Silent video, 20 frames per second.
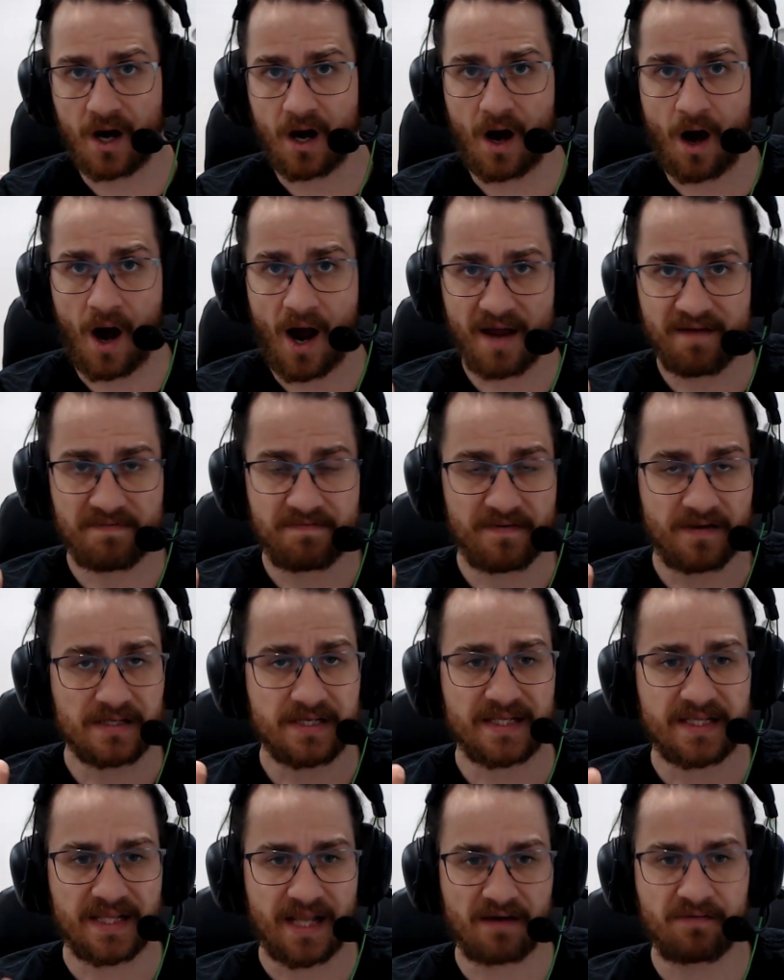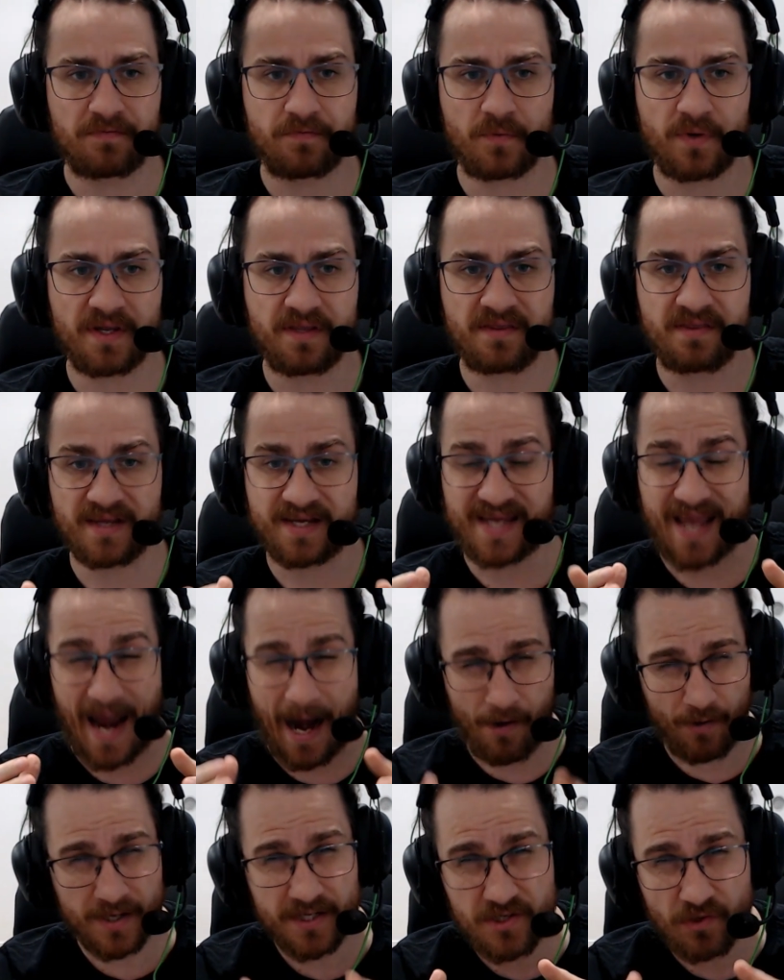I fell in love with the
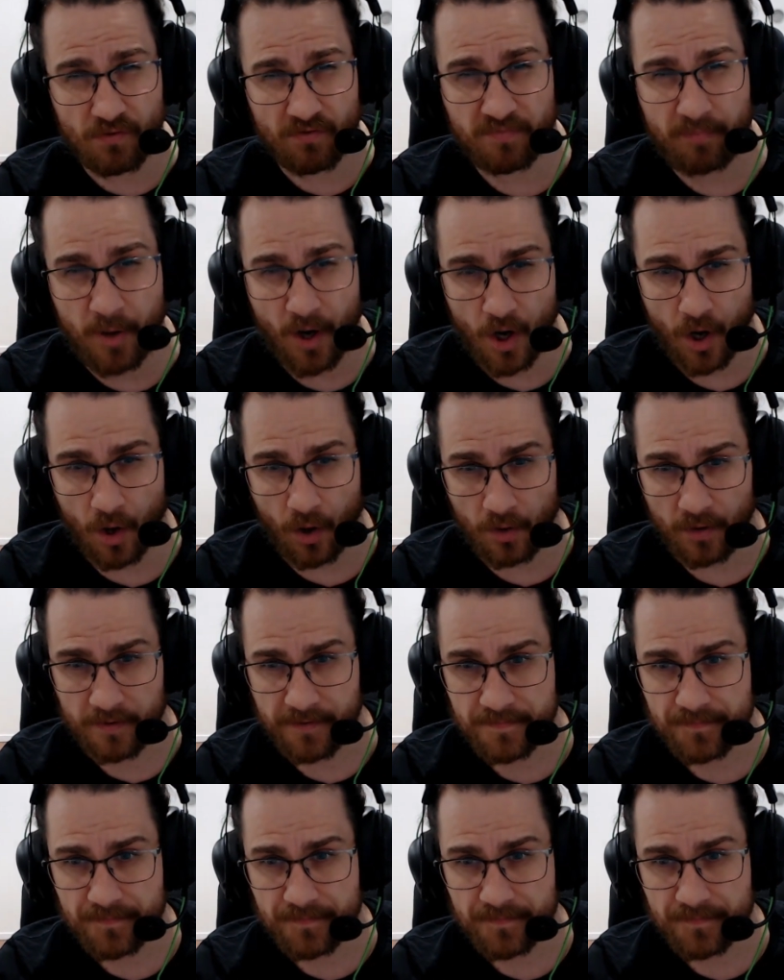character of Pearl.